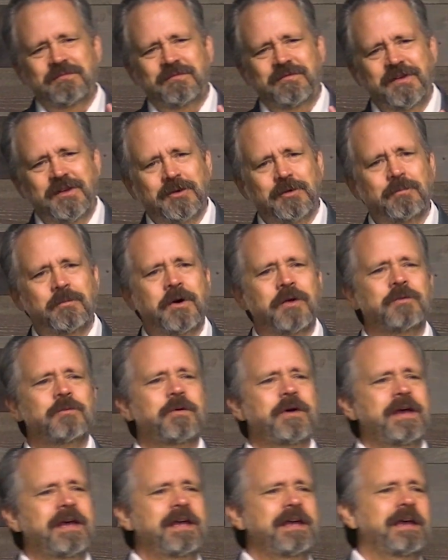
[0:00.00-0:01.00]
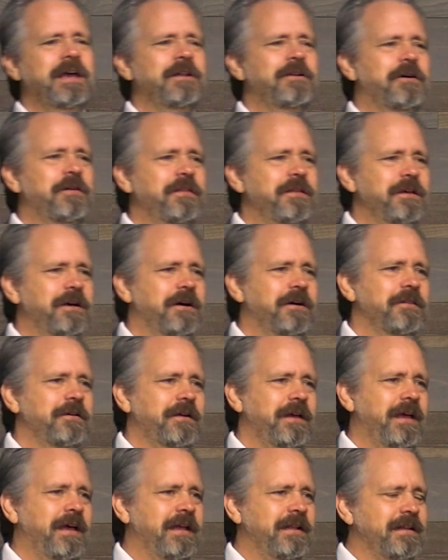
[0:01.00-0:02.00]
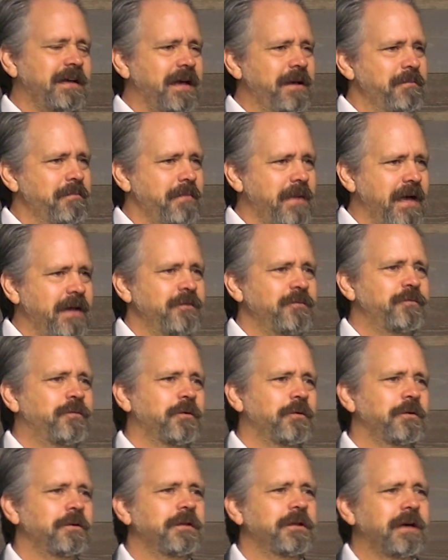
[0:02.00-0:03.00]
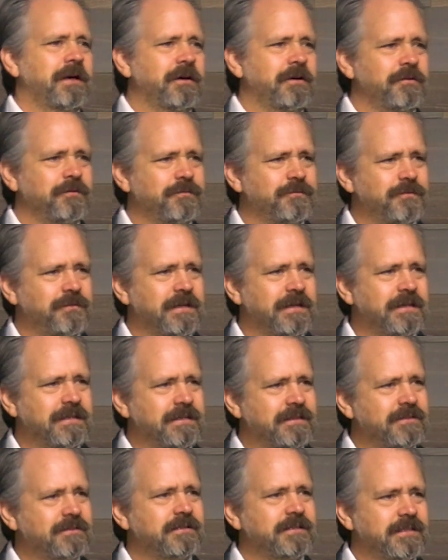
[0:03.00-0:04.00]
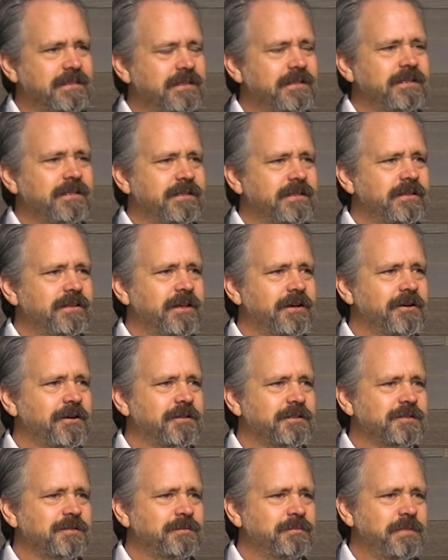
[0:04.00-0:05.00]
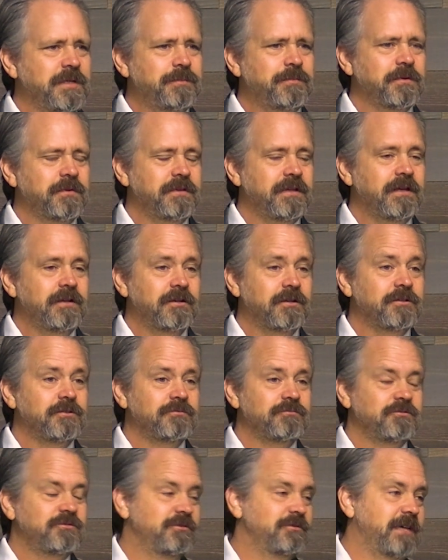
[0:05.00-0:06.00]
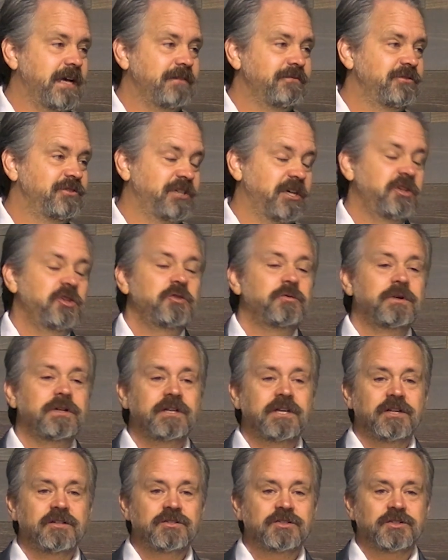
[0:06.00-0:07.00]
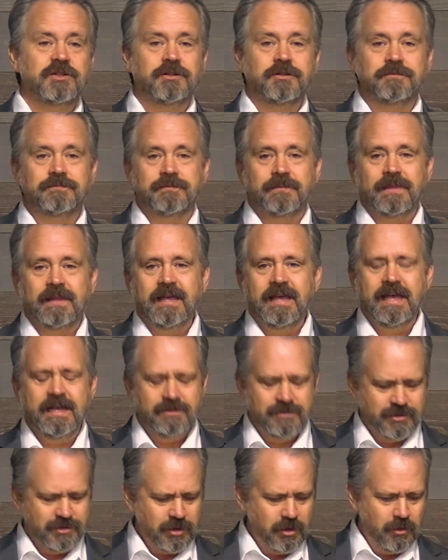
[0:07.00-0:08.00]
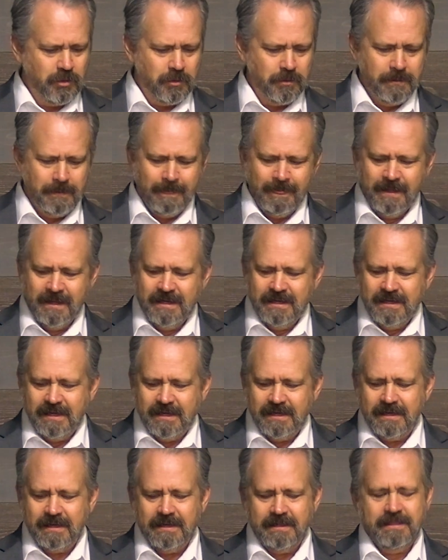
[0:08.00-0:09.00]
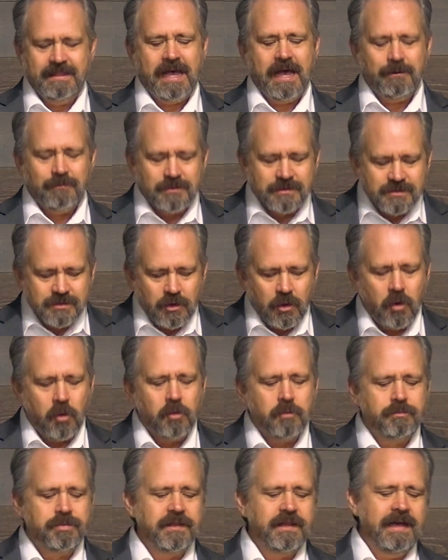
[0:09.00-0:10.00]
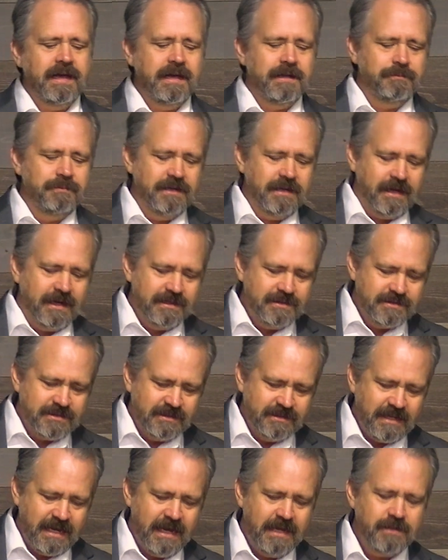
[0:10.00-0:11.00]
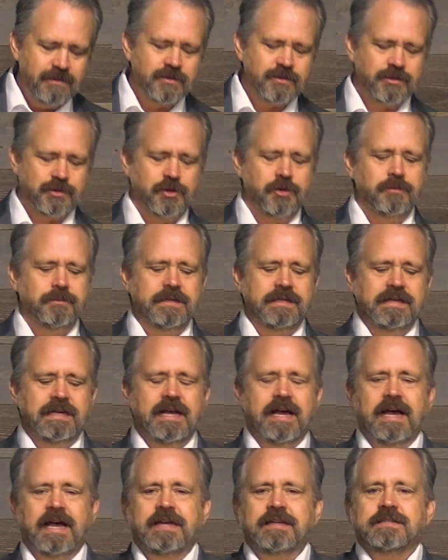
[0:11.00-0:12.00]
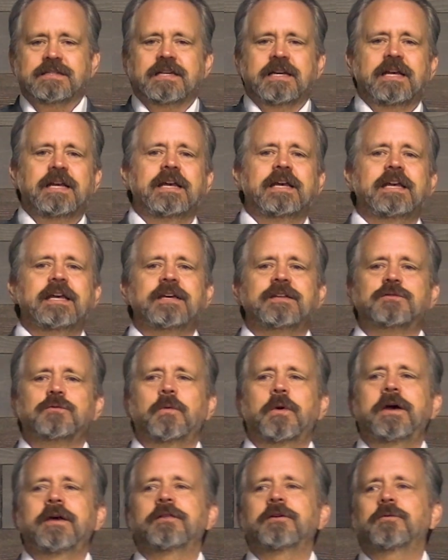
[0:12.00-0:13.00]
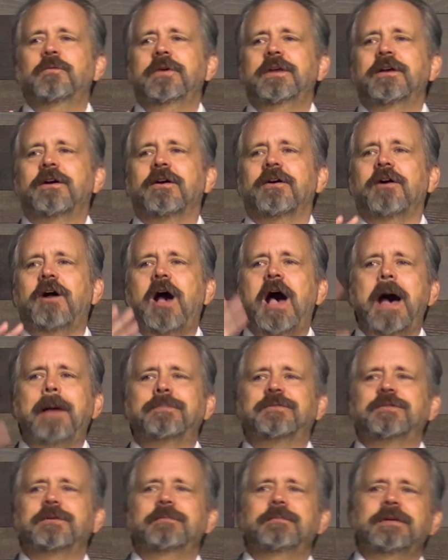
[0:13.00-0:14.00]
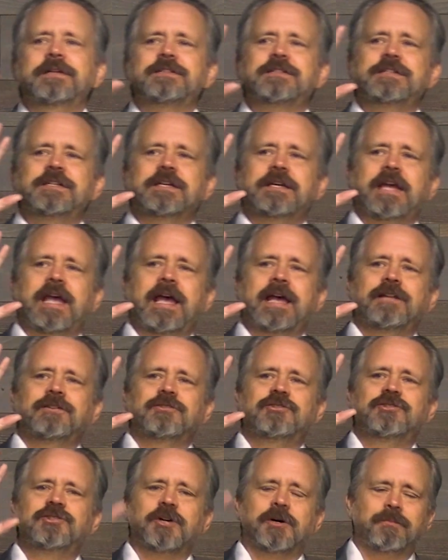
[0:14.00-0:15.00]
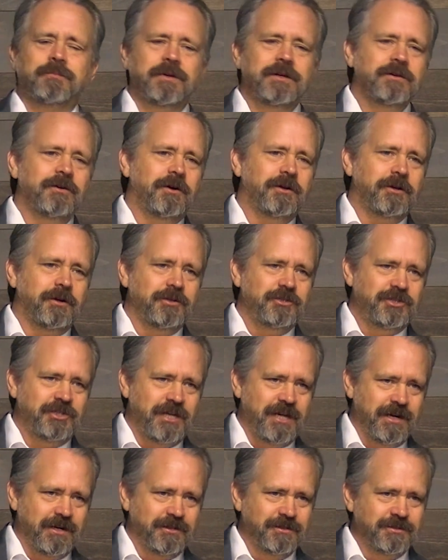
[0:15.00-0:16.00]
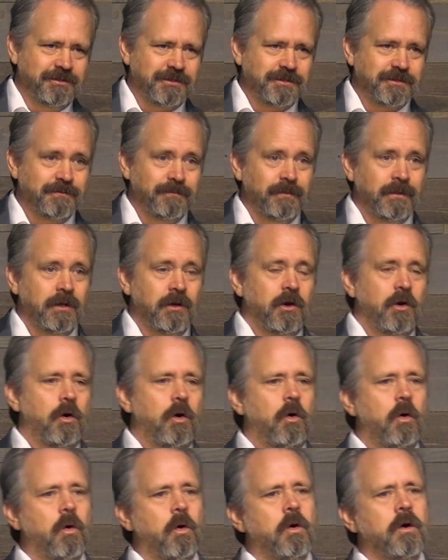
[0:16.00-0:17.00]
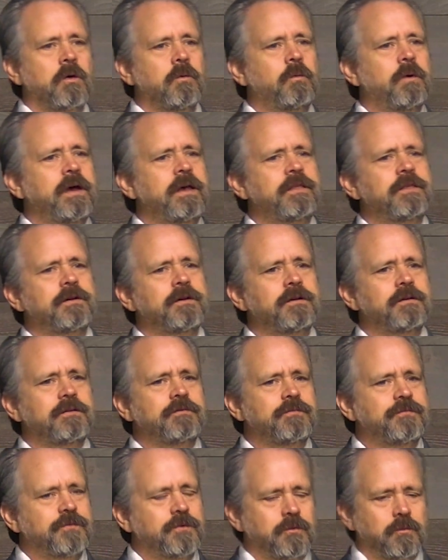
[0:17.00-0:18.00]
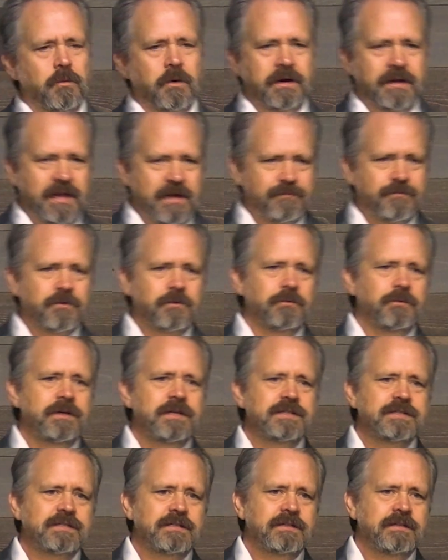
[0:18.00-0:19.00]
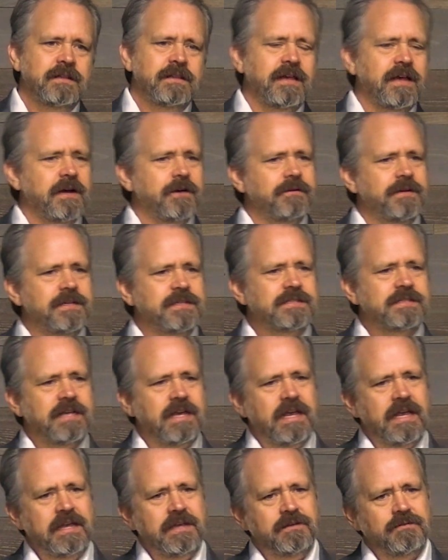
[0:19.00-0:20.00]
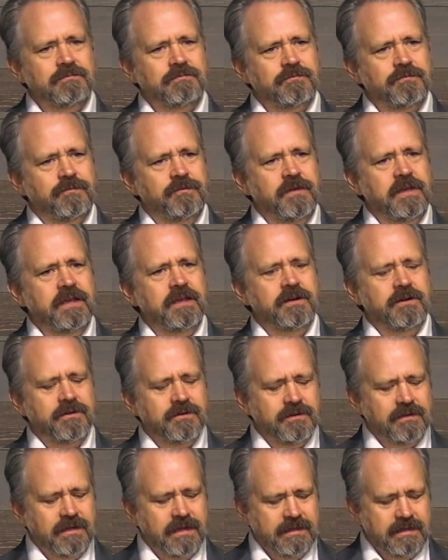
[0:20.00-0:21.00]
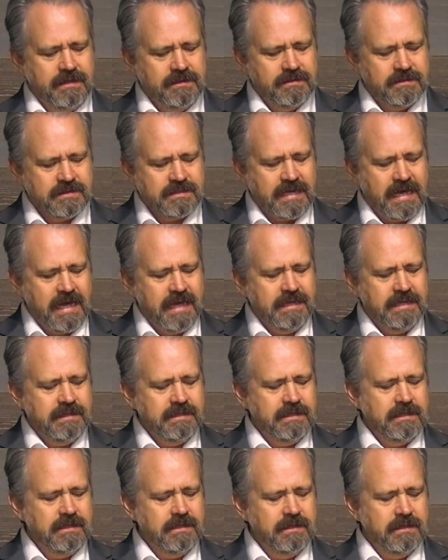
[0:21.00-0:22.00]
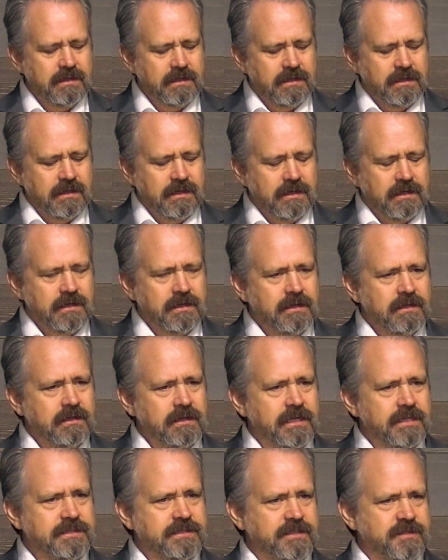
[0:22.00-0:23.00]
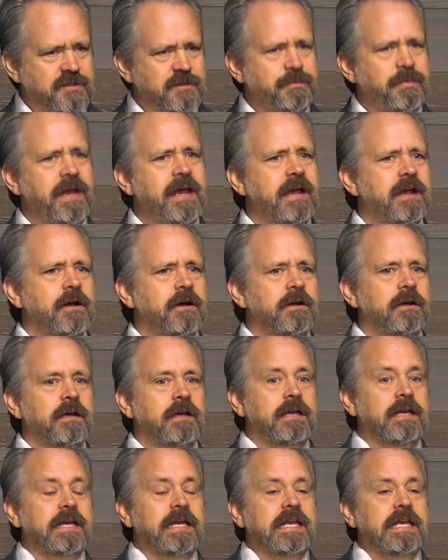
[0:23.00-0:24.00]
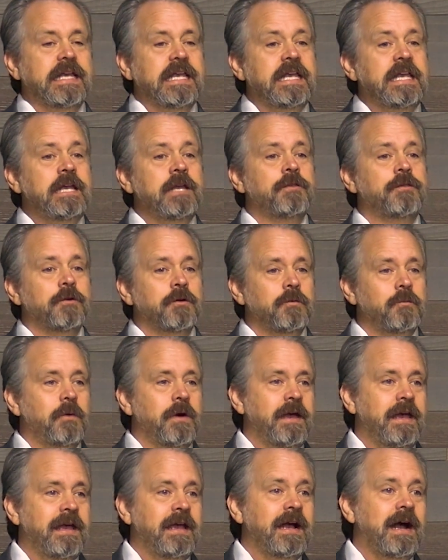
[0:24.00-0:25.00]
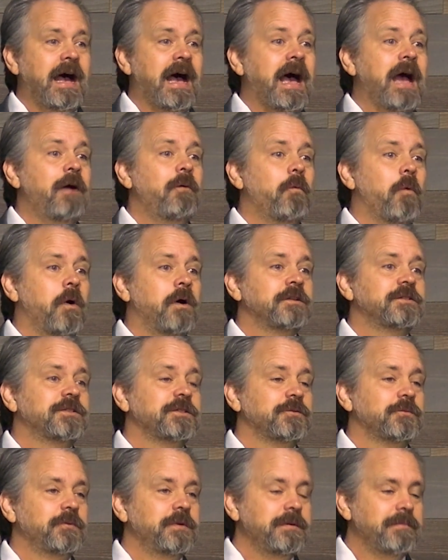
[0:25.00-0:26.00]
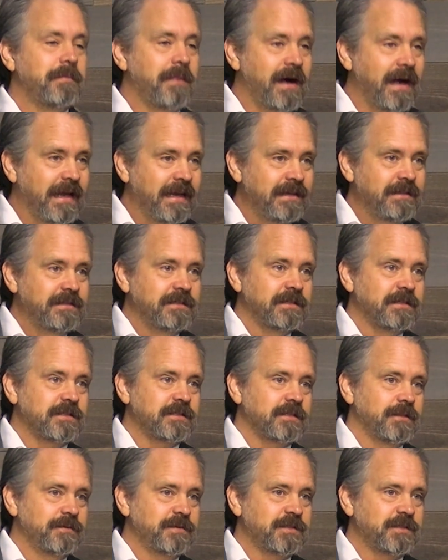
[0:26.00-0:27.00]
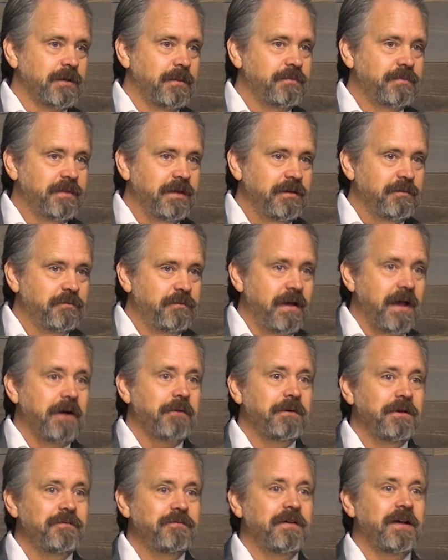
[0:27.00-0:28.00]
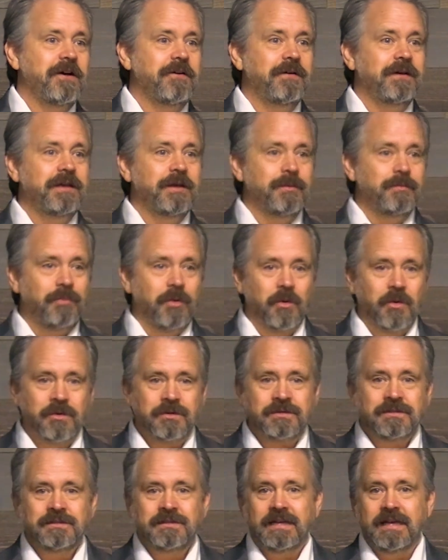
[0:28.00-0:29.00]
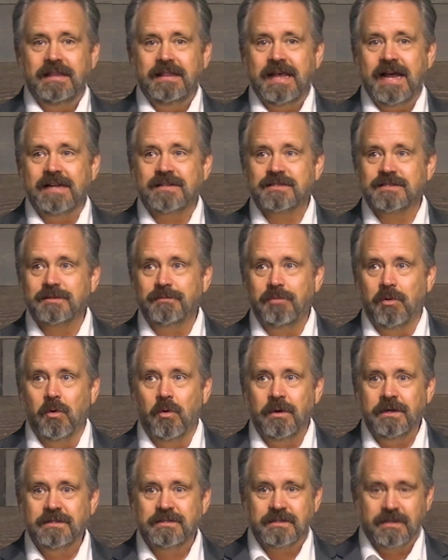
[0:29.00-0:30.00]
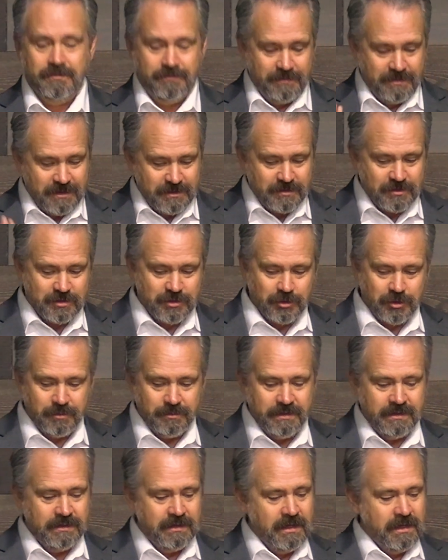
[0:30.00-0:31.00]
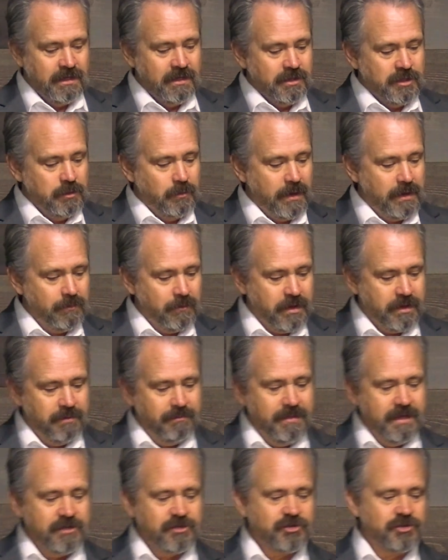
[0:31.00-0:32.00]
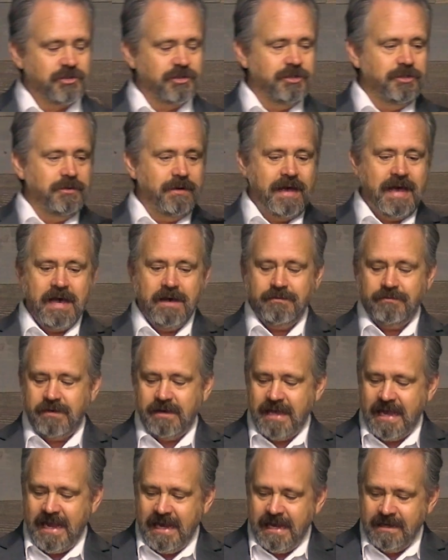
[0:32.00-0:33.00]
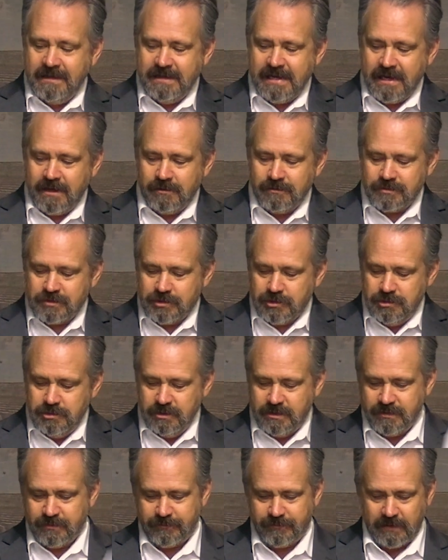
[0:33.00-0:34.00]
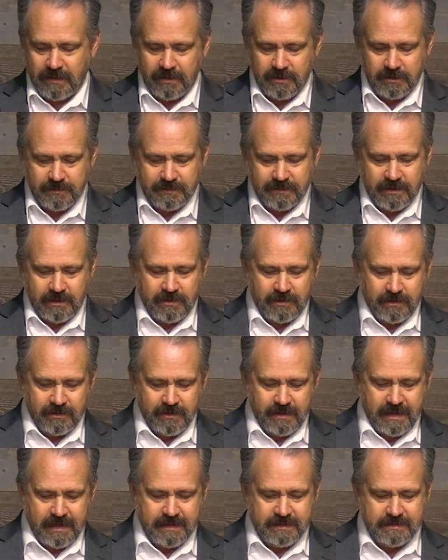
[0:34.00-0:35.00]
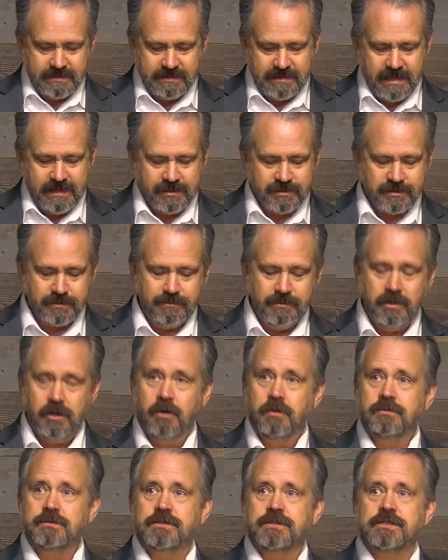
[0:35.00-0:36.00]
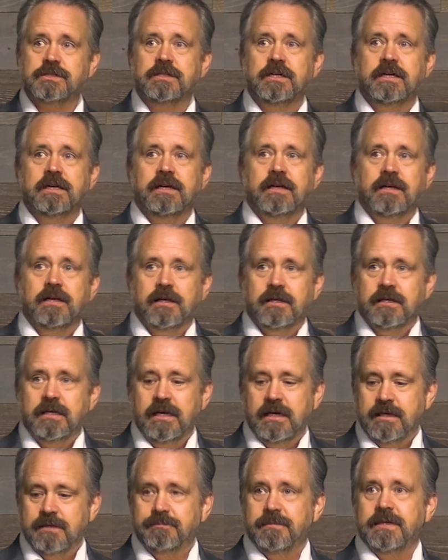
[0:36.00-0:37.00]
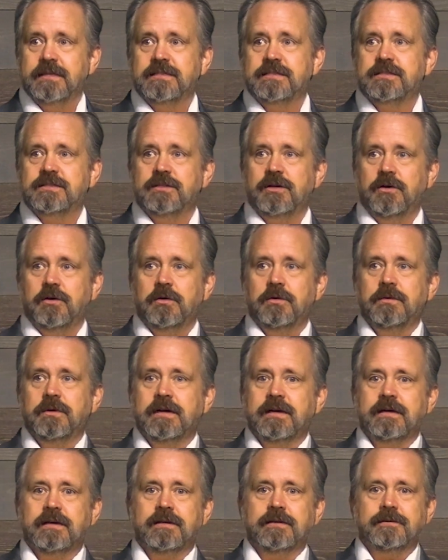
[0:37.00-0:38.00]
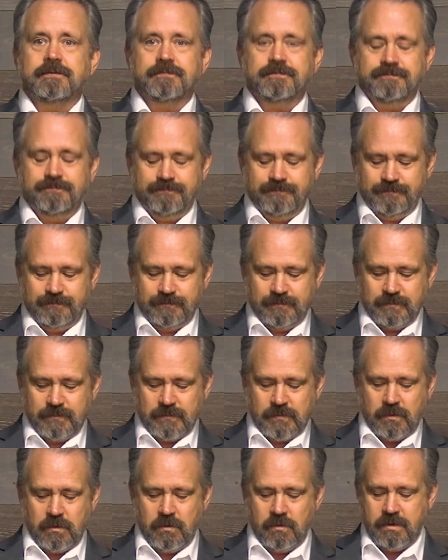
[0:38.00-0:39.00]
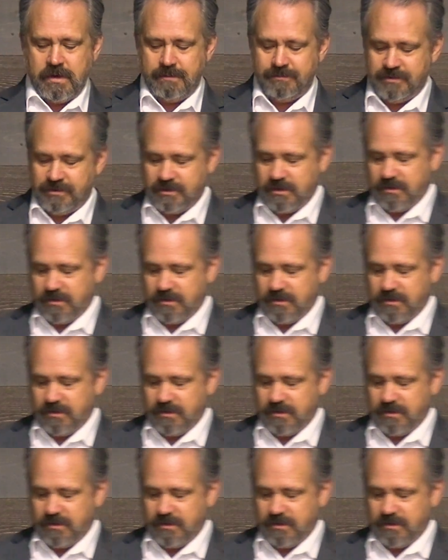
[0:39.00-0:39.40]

feel one way, and on the other hand, I'm mindful of uh, there are some people that are have genuine concern, and so uh, that was the whole plan behind today's sermon, guys, is whether we are optimistic and jumping on our chairs, or whether for whatever reason there is a fear, an anxiety, uh, a despair. Either way, I want to remind us of something very, very important, and that's the point of this sermon. You might want to make sure you have a handout so you can follow along and take some notes. Uh, but so uh, Oh, I'm